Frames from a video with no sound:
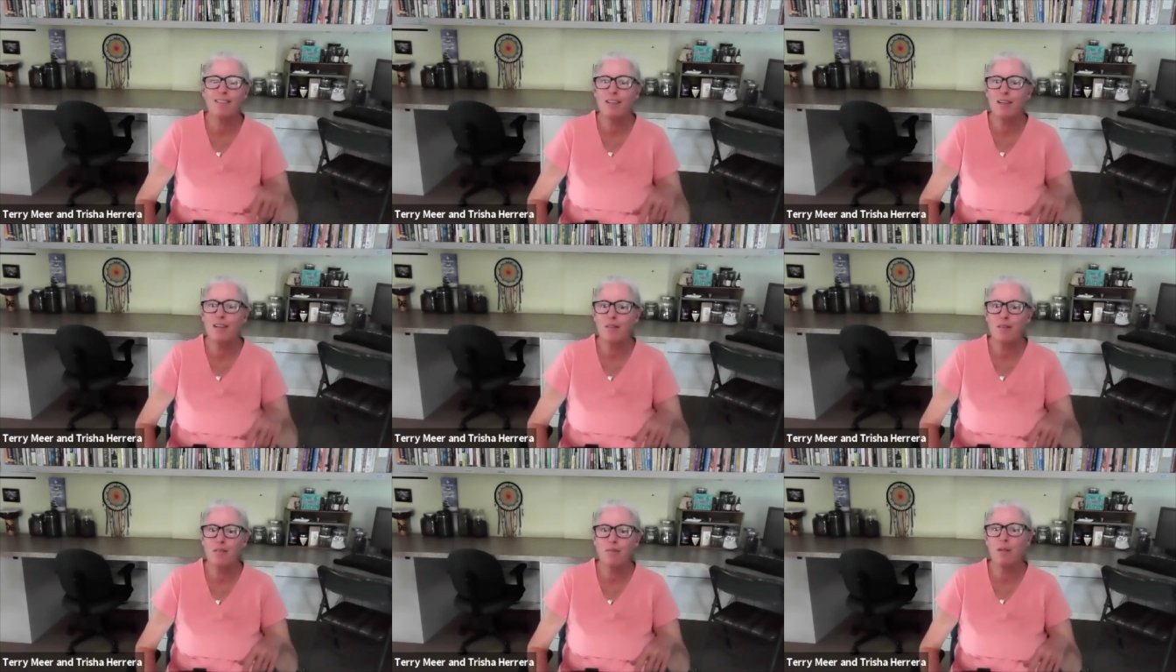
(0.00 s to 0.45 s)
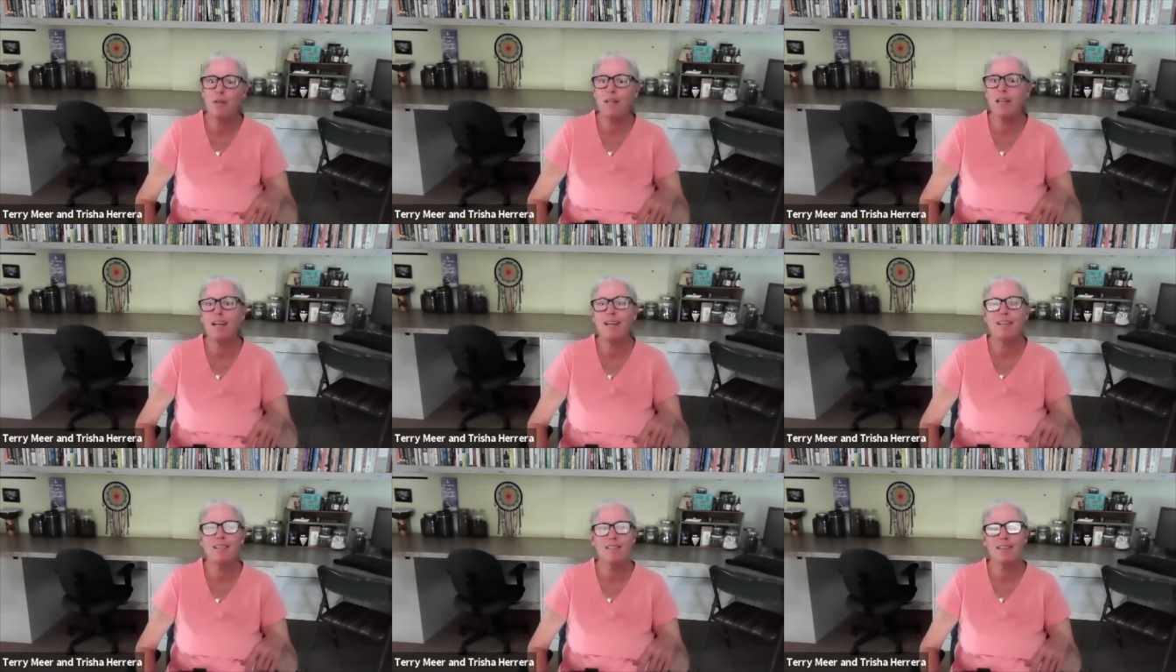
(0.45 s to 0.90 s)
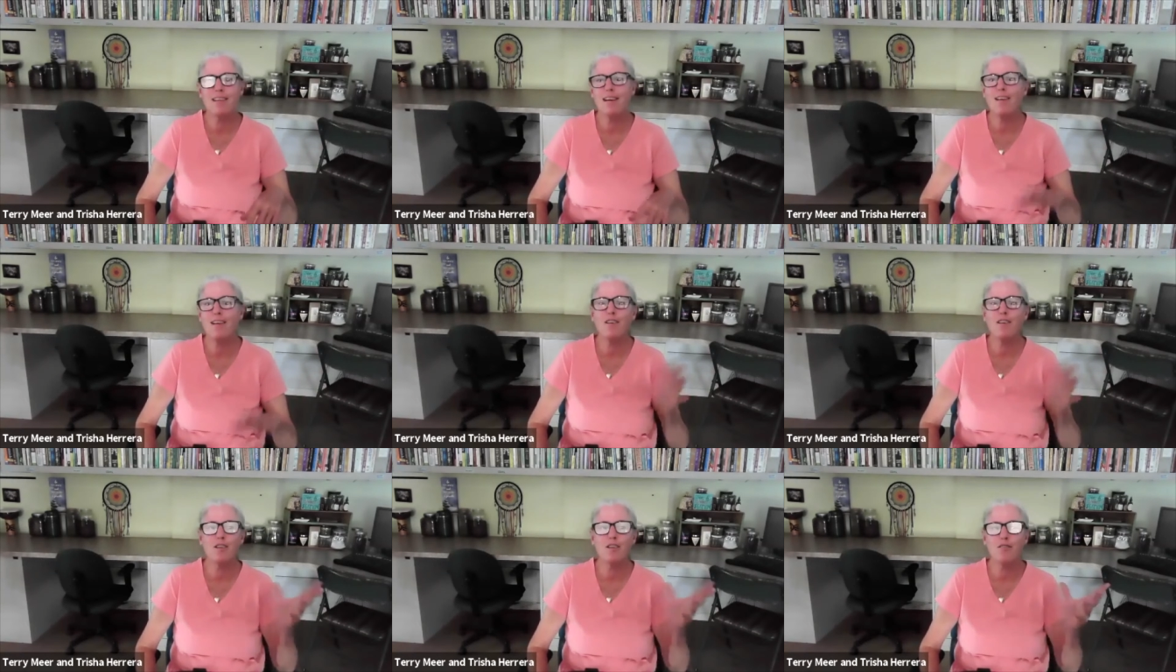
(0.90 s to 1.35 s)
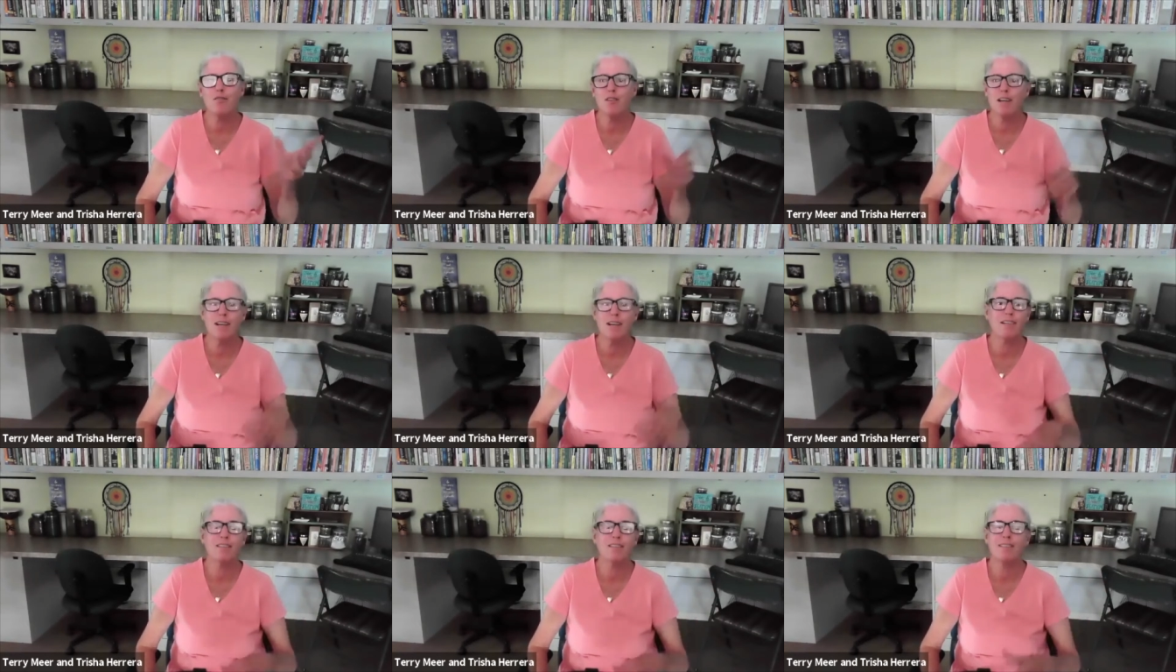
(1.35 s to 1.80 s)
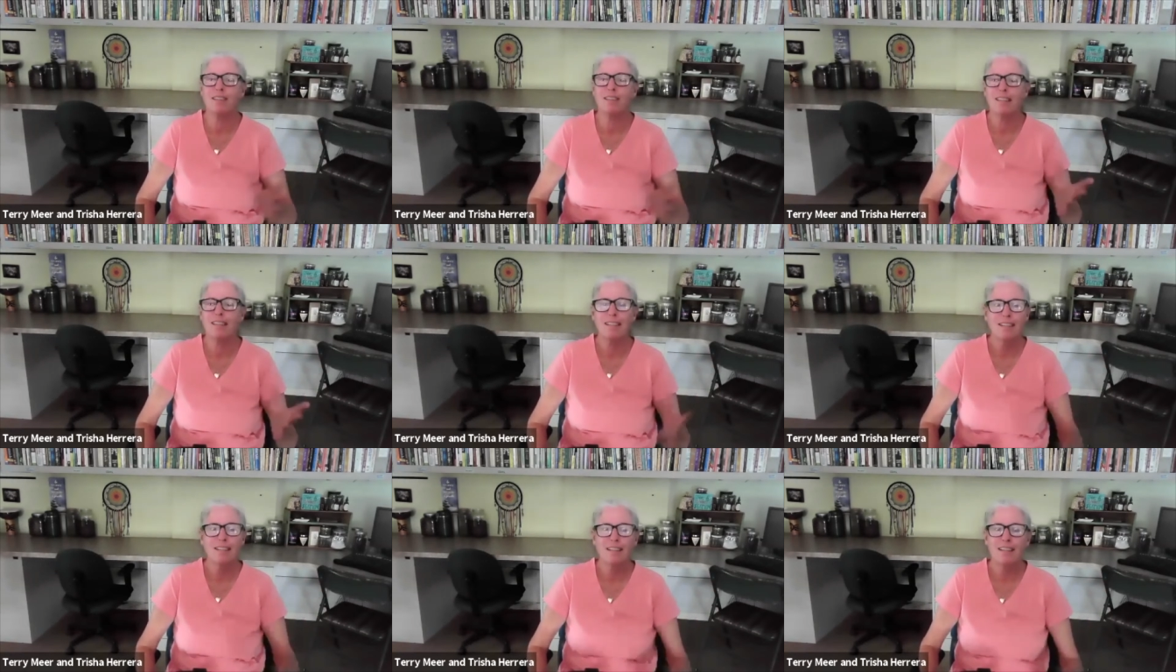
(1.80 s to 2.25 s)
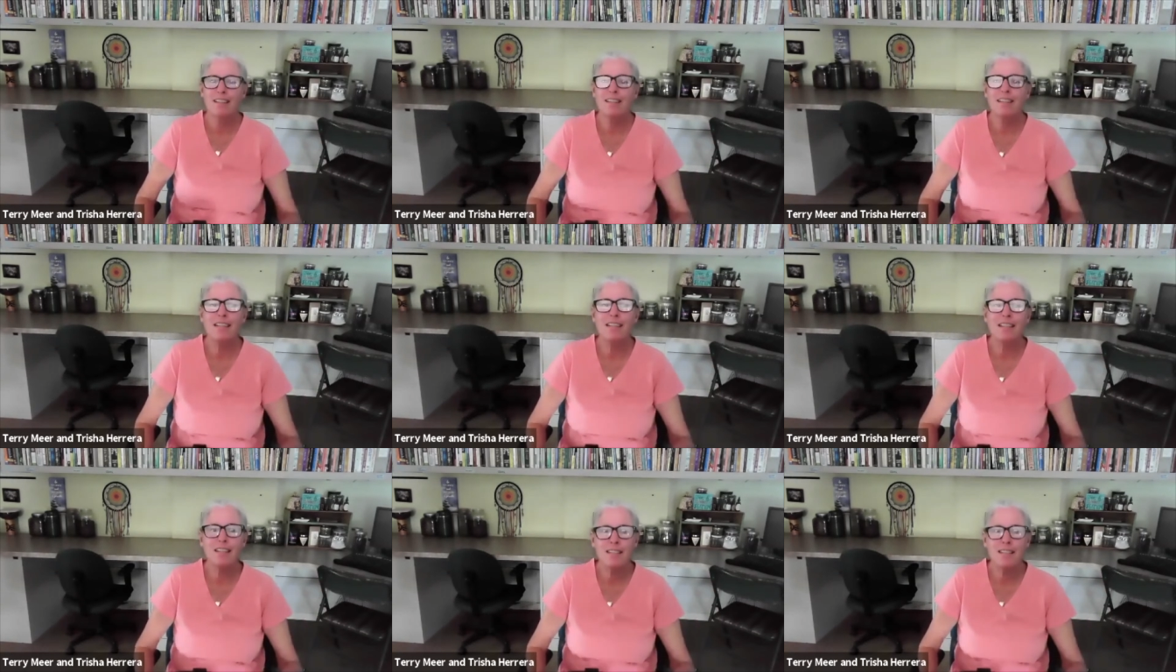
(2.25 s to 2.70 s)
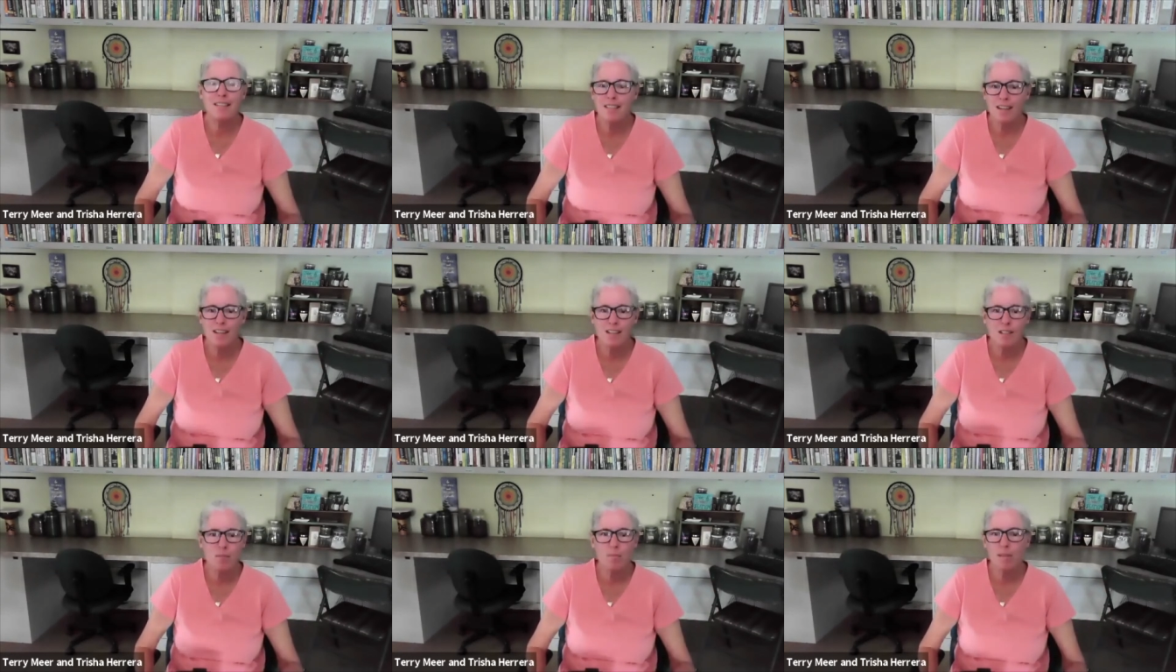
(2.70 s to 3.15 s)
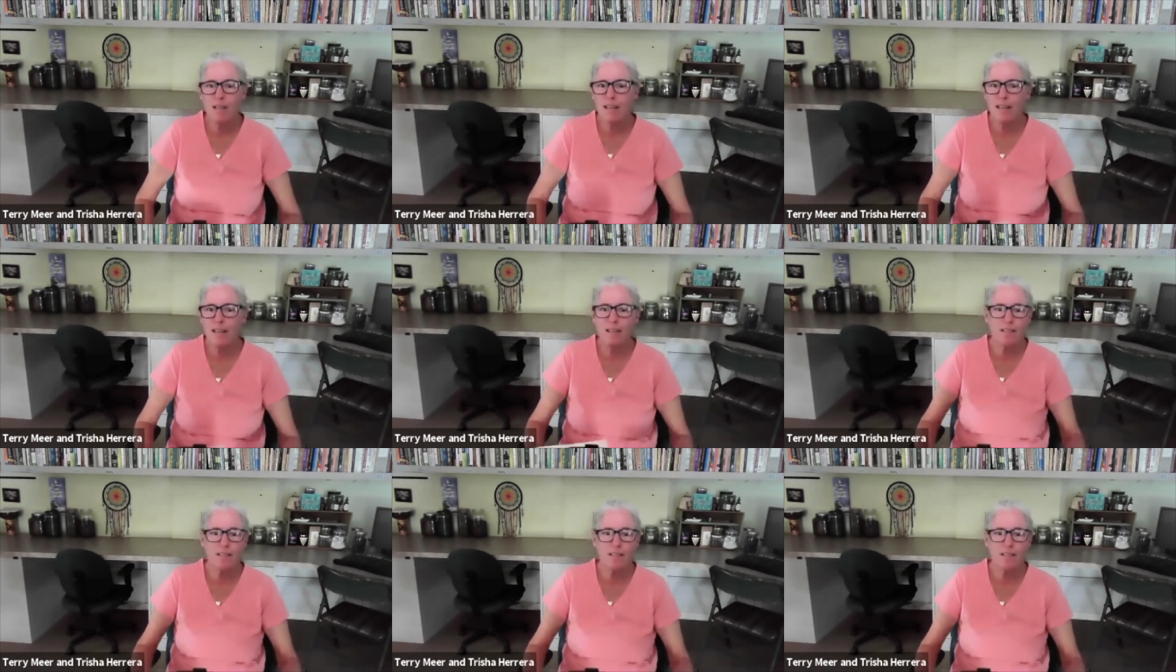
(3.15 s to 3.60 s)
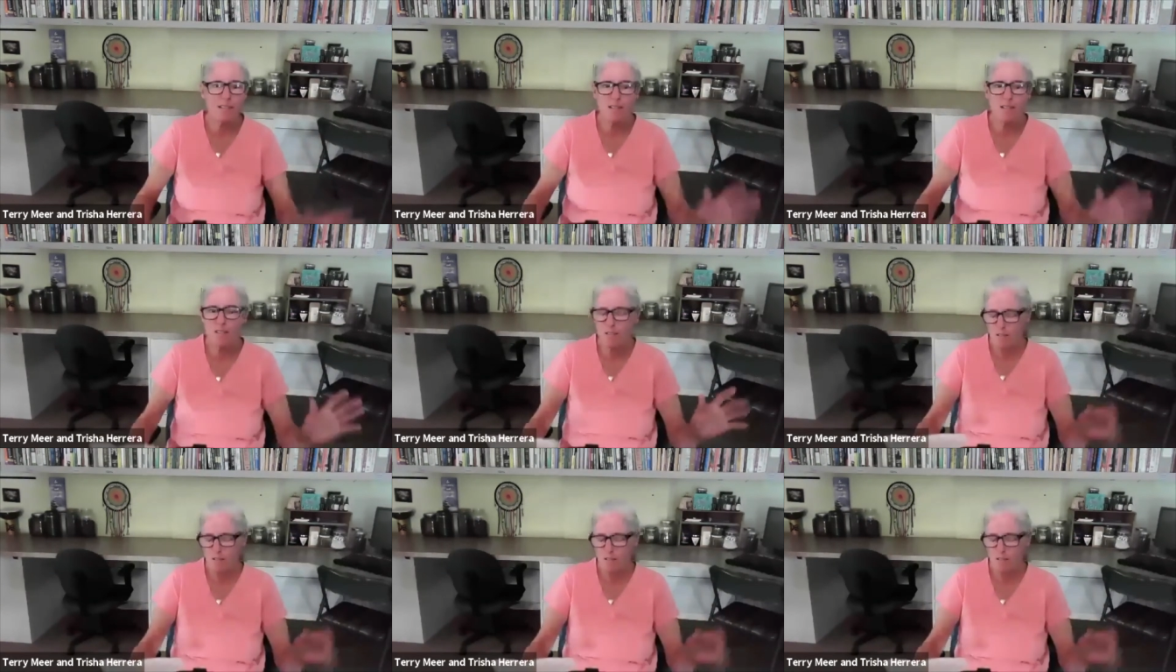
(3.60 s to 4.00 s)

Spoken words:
3 days later, you've got a decent sized plant that's